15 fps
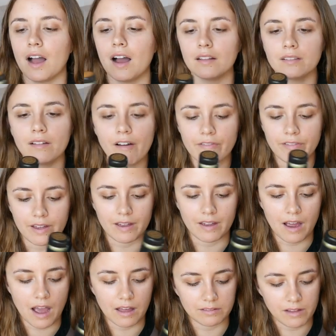I love it.
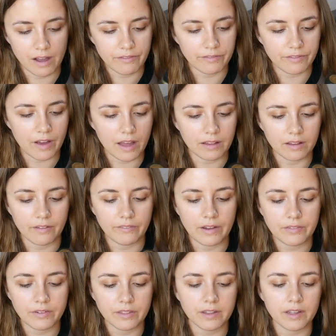I love
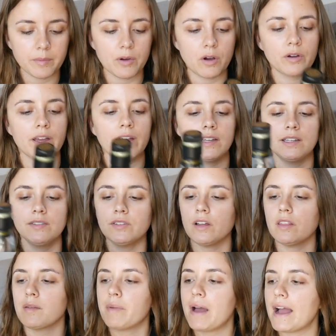everything. Okay, even
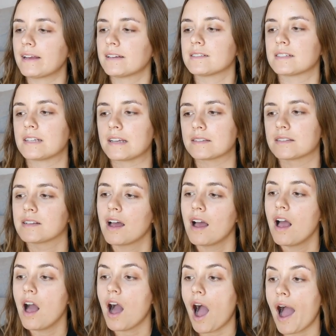on the back it says,
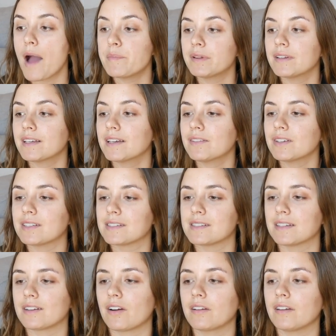I believe it is
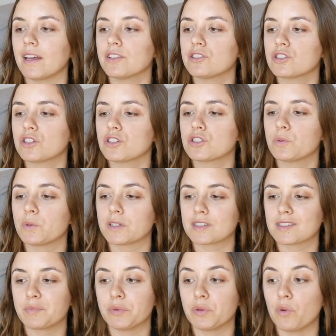in our nature to
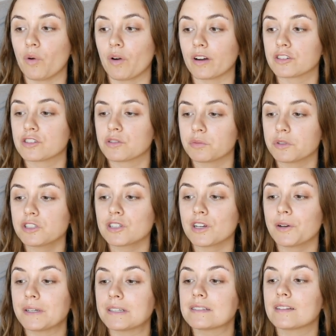explore, to reach
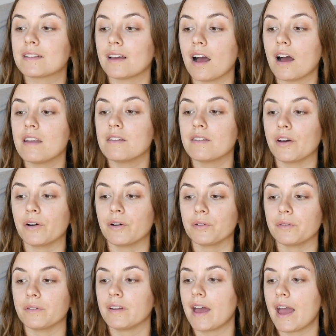out into the unknown.